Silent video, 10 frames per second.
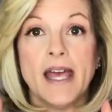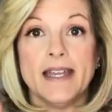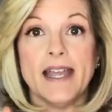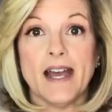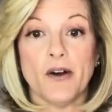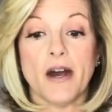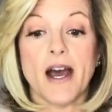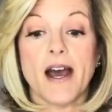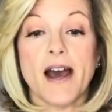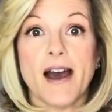Now,
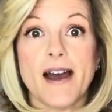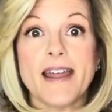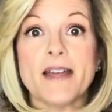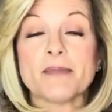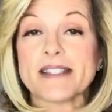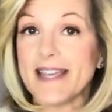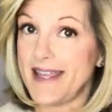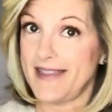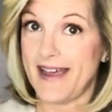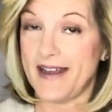I am
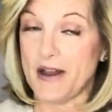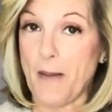saying that,